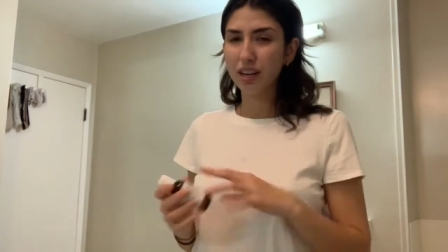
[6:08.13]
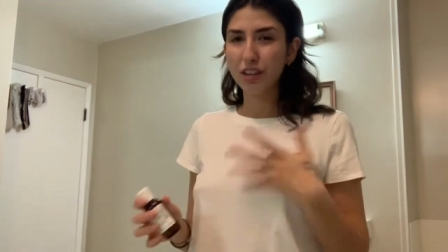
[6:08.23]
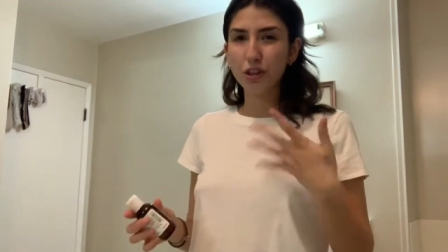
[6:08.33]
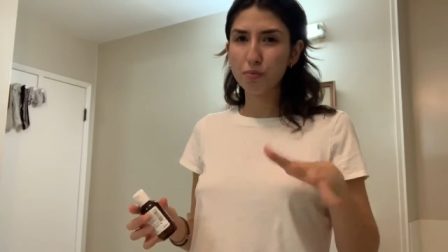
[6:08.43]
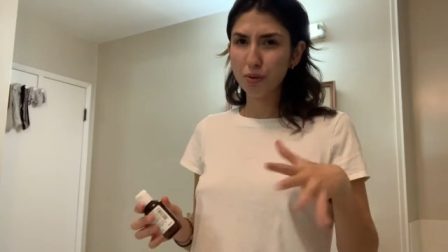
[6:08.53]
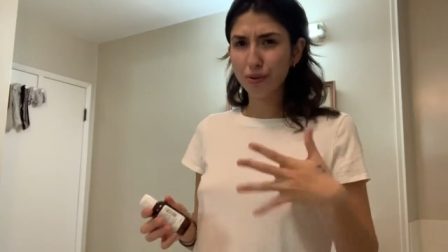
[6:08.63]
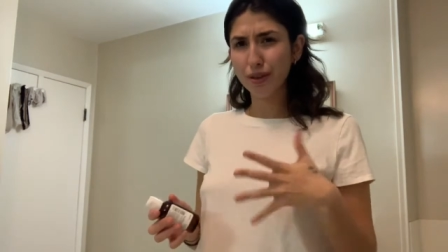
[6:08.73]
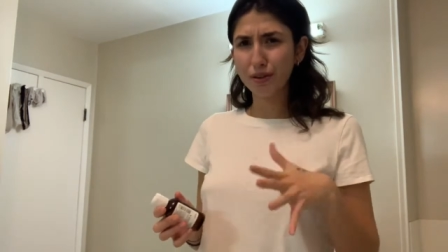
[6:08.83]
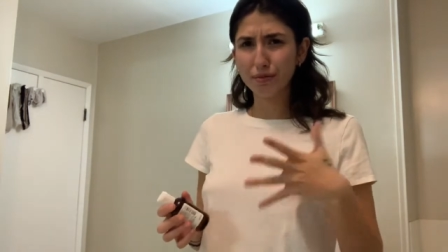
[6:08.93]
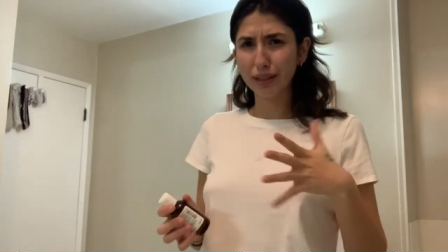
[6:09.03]
They're both
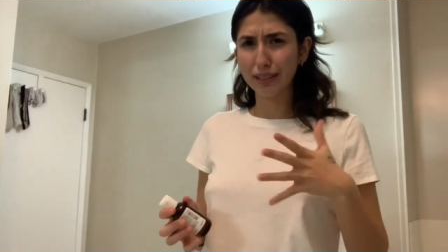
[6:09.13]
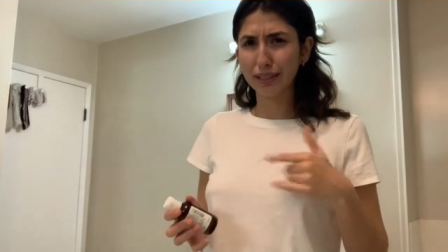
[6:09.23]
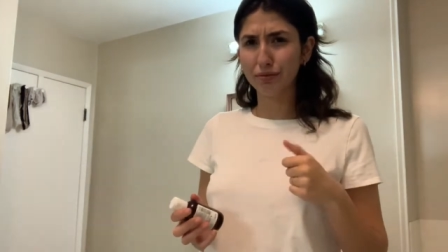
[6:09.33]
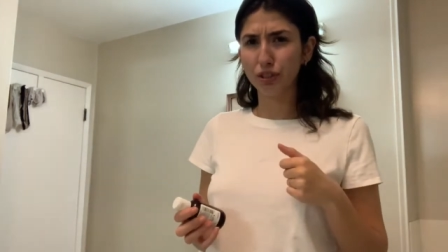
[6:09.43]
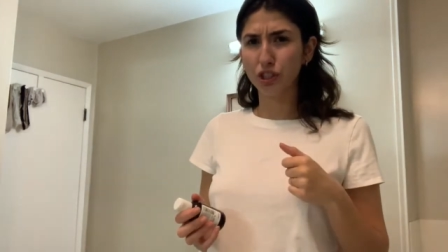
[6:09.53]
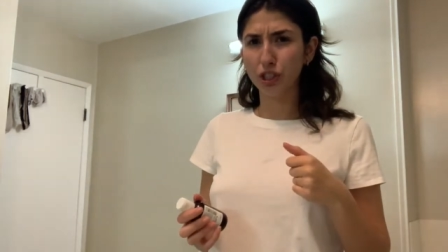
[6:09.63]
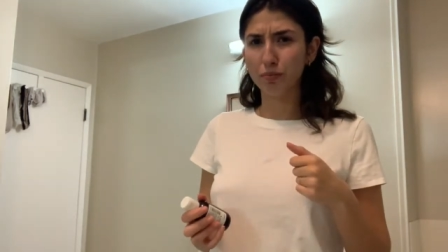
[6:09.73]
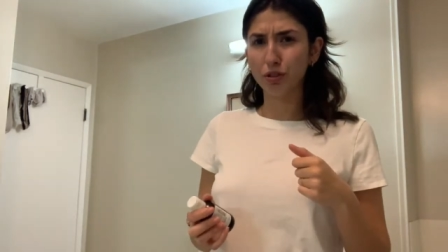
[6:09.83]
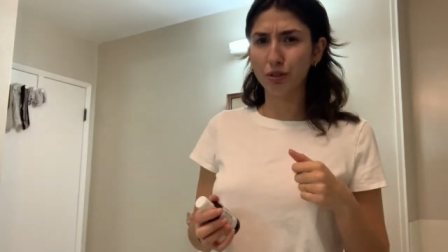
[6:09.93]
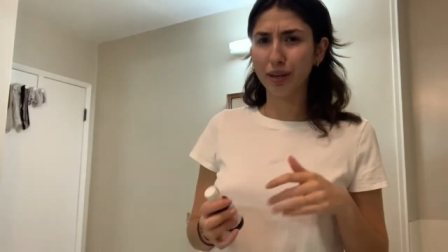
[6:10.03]
like relatively
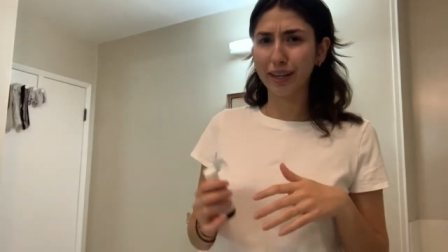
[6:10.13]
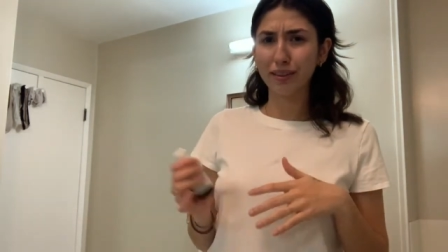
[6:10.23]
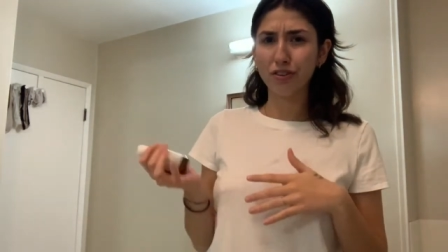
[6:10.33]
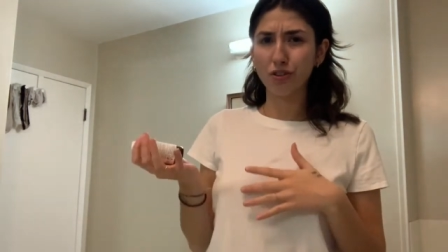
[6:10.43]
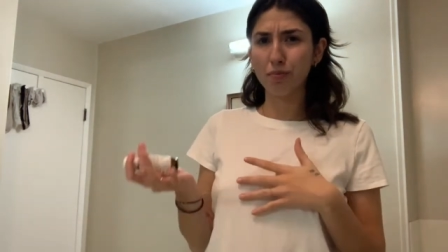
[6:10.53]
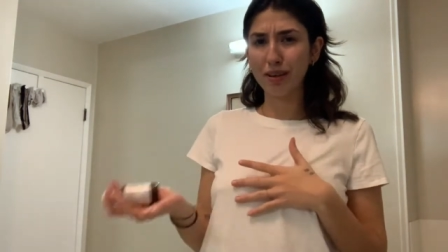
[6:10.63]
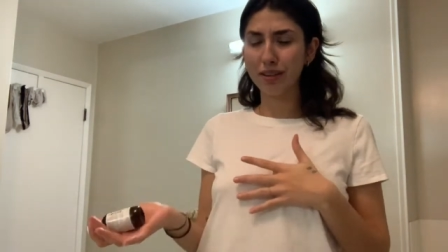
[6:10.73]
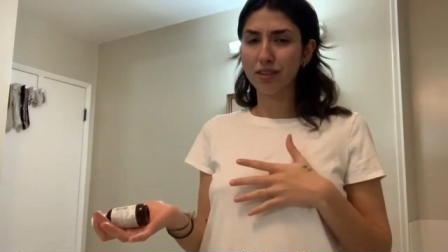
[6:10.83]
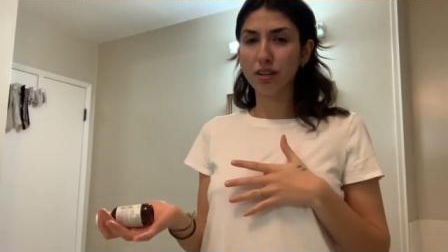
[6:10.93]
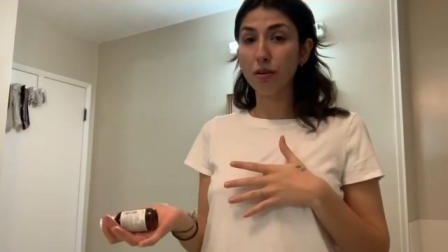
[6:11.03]
cheap too. I get the Derma E
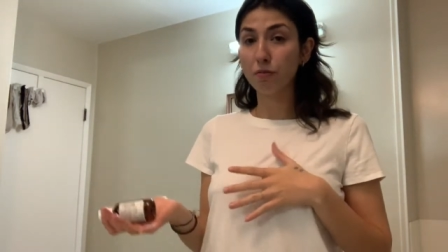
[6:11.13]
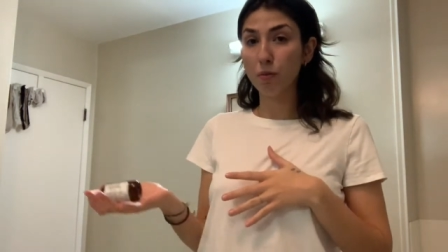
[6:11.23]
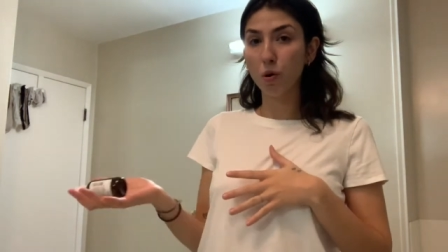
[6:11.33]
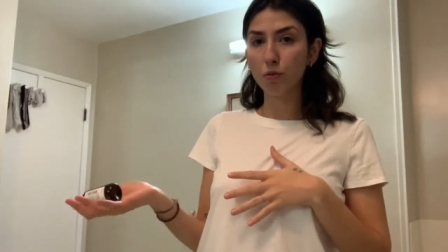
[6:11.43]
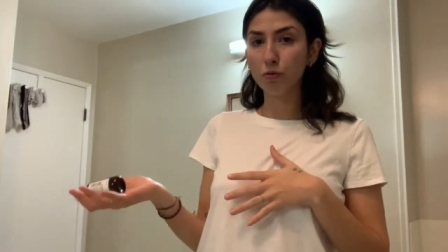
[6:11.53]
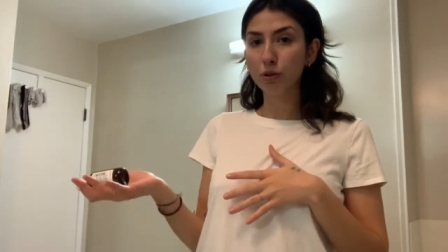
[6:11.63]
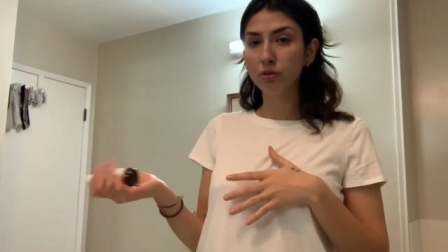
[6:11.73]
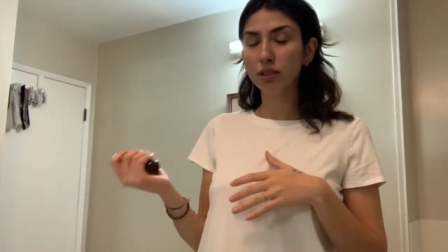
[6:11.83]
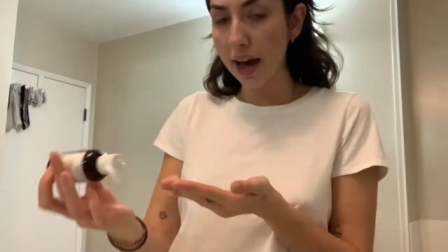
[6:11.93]
stuff from Whole Foods.